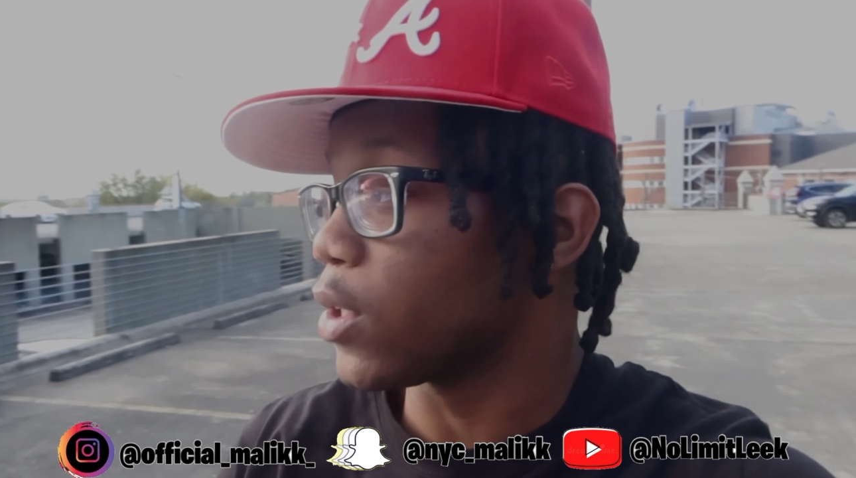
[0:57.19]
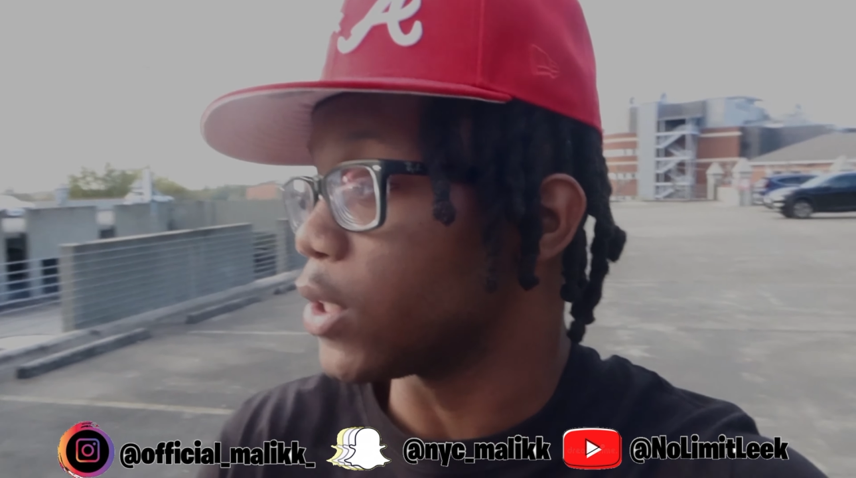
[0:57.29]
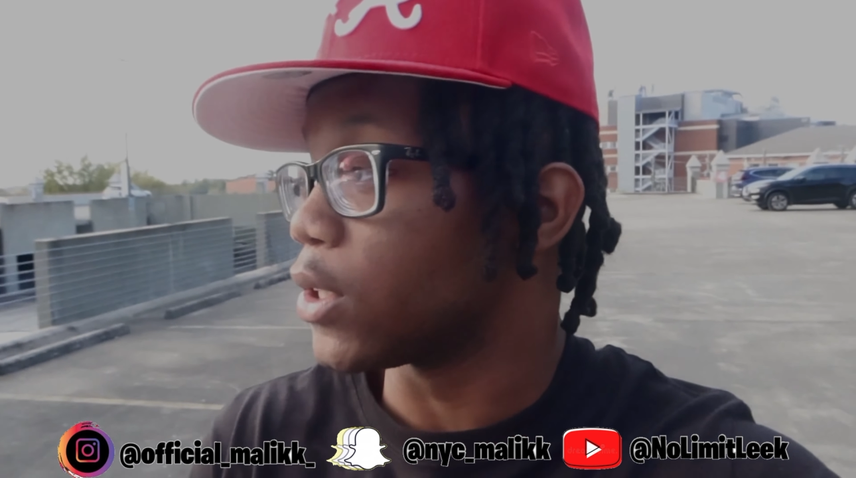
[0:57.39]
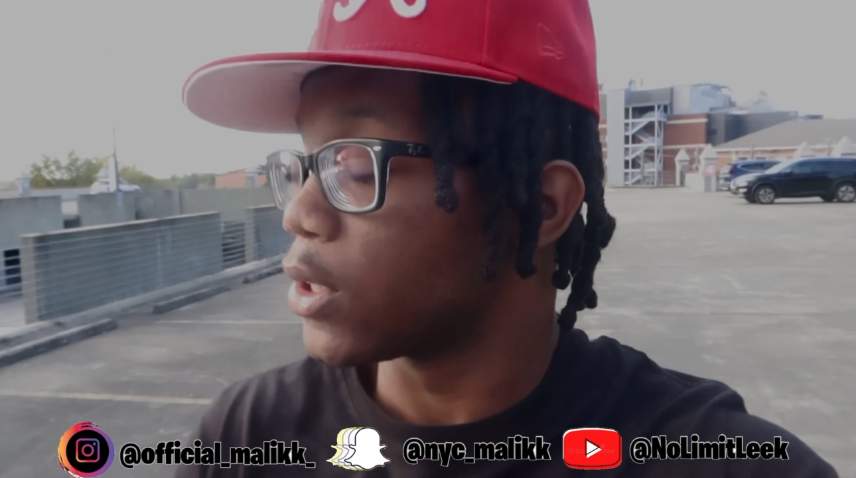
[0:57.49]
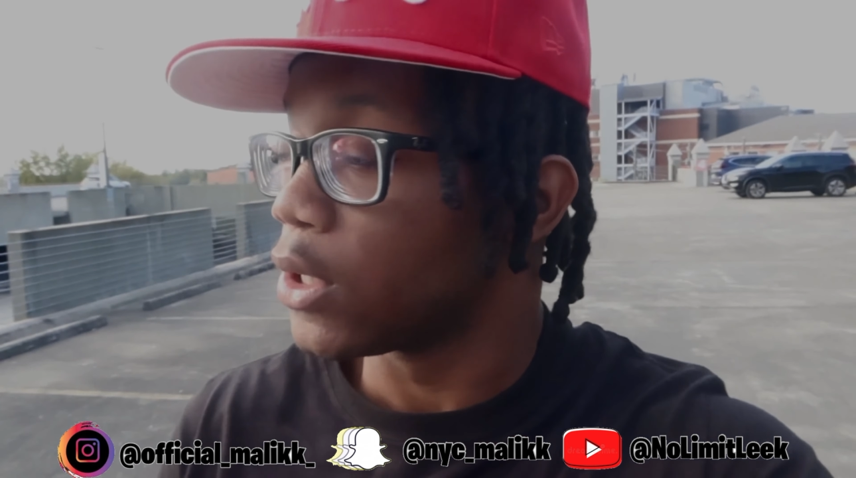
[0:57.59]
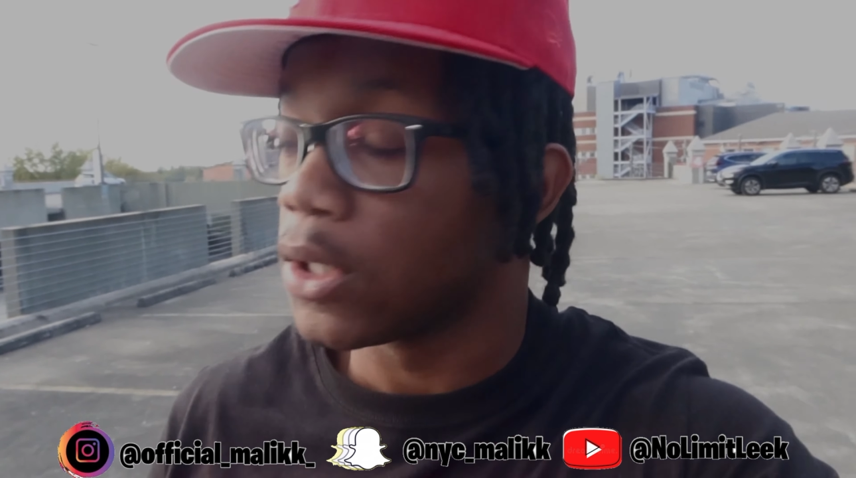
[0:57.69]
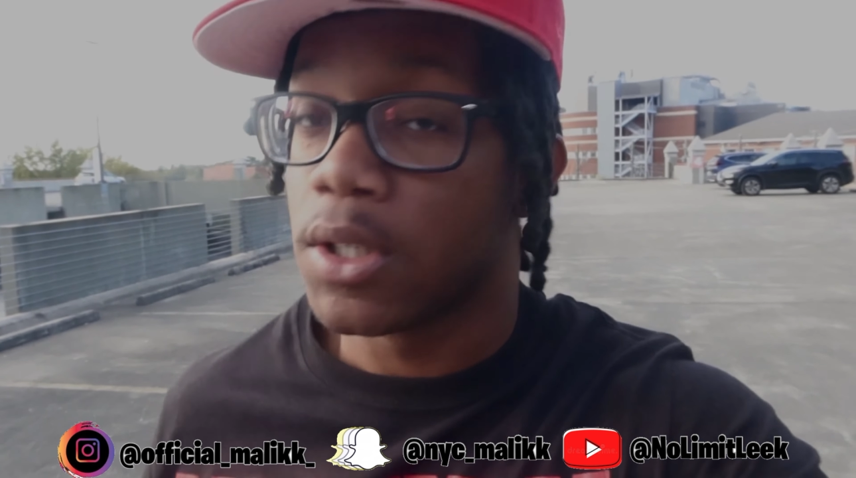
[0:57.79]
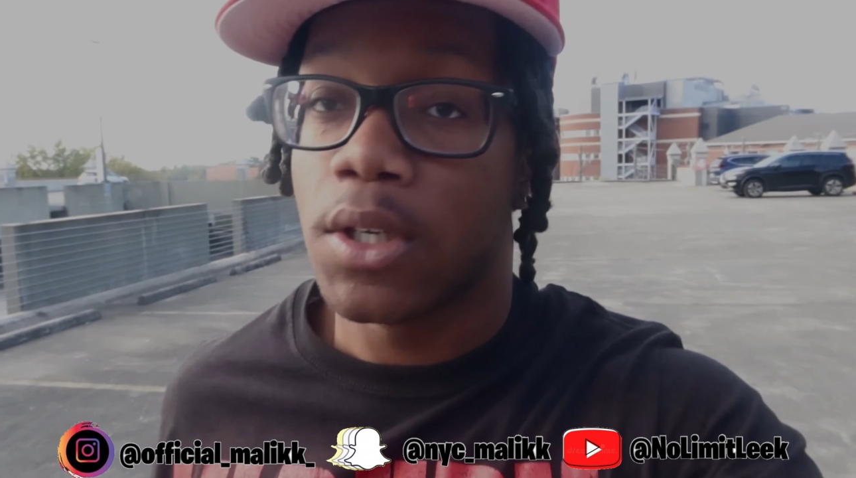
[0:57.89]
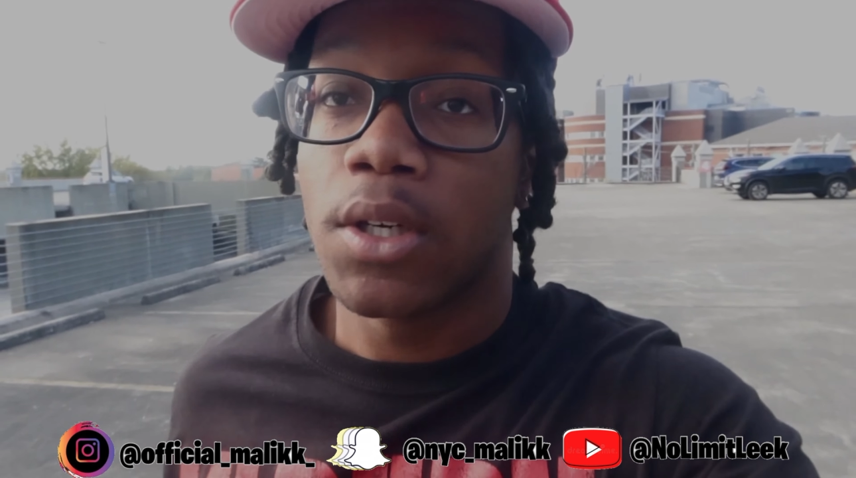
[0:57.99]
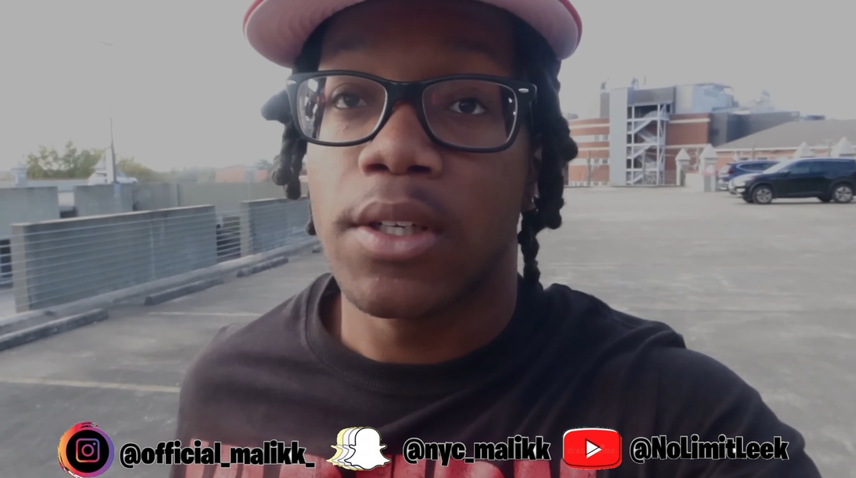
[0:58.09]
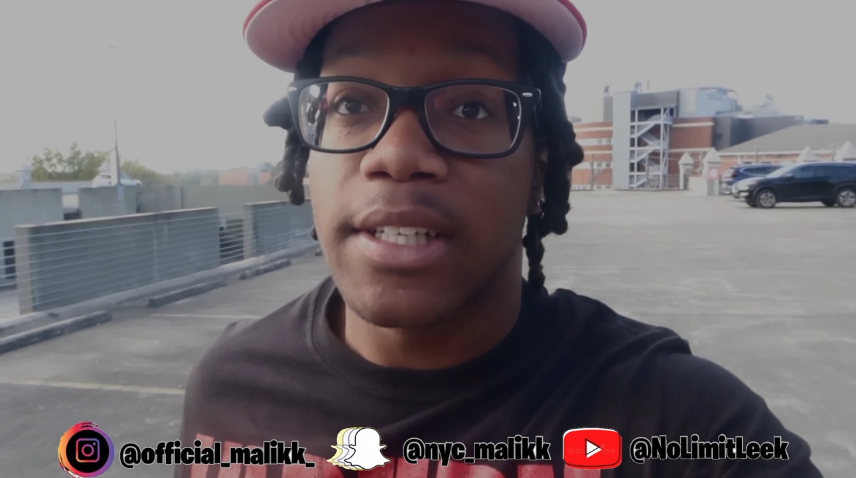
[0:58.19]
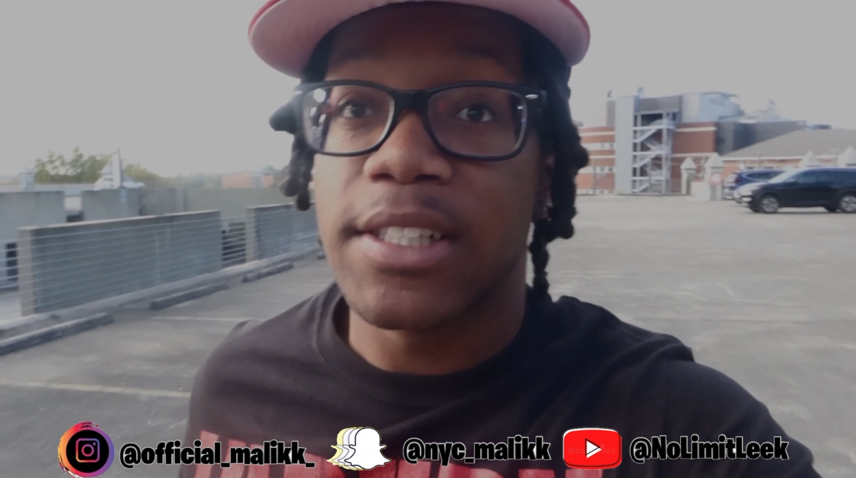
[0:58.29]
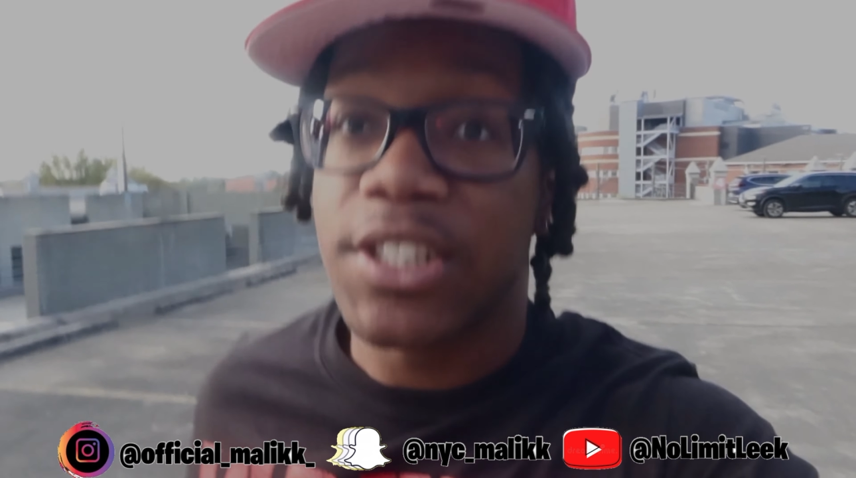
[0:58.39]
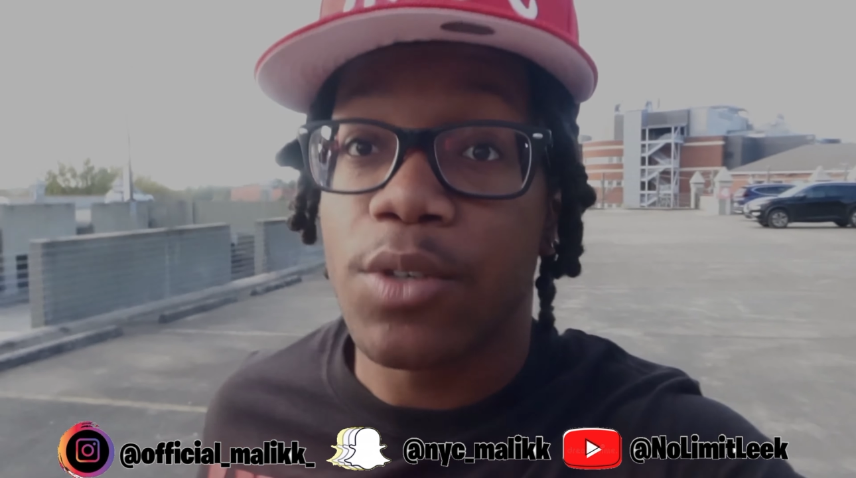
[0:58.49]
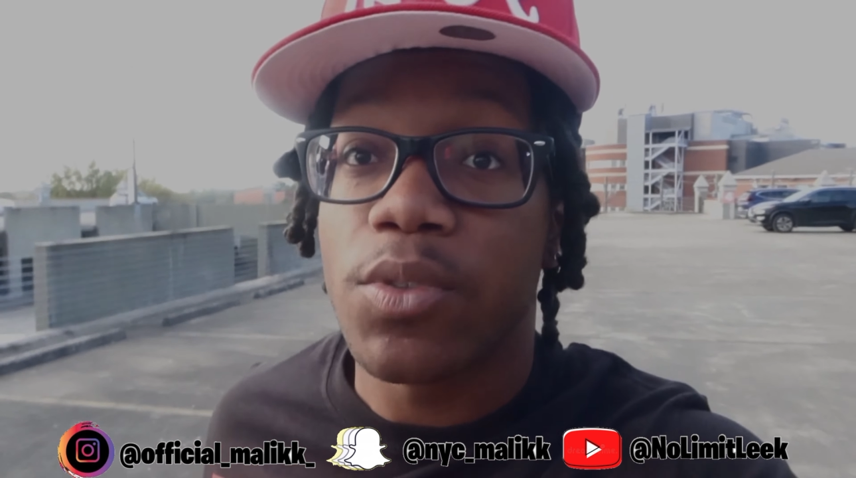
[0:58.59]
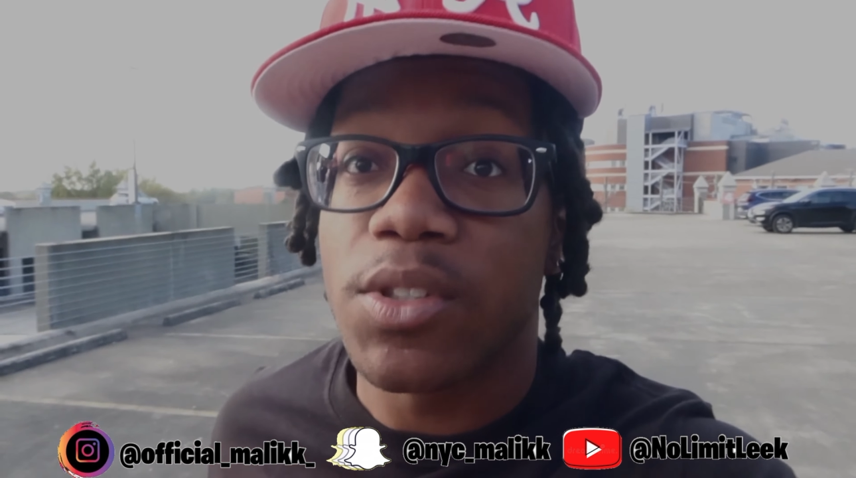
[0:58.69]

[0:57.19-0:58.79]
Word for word: cause this shit